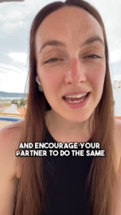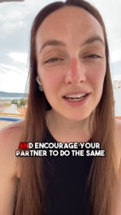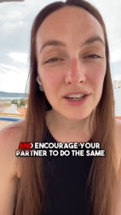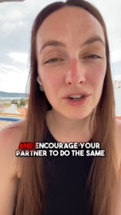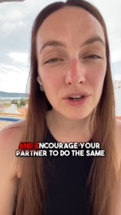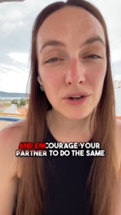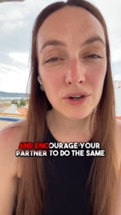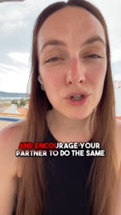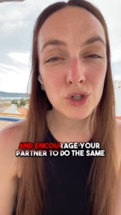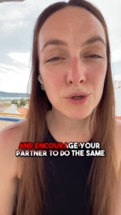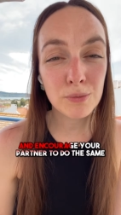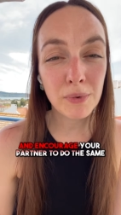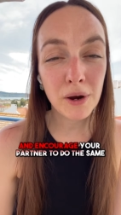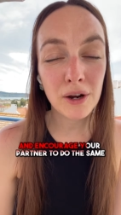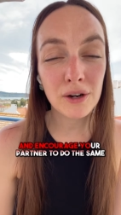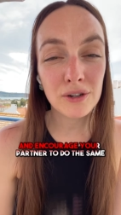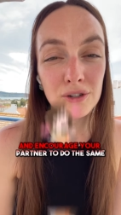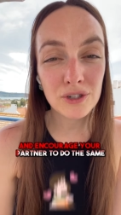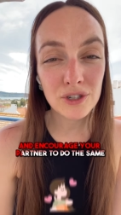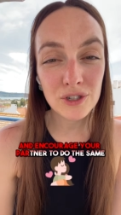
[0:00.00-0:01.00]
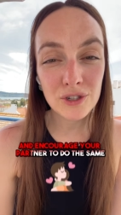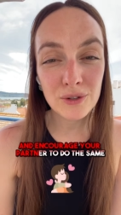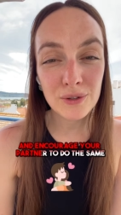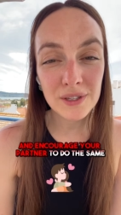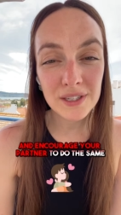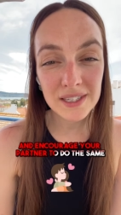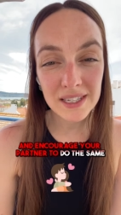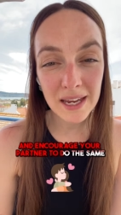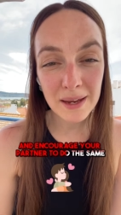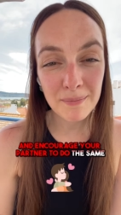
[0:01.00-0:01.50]
and encourage your partner to do
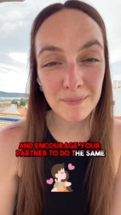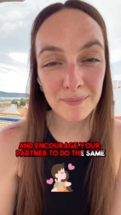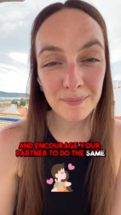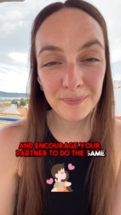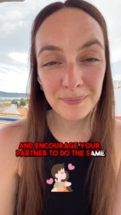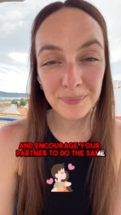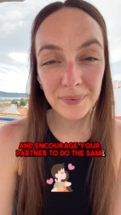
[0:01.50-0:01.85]
the same.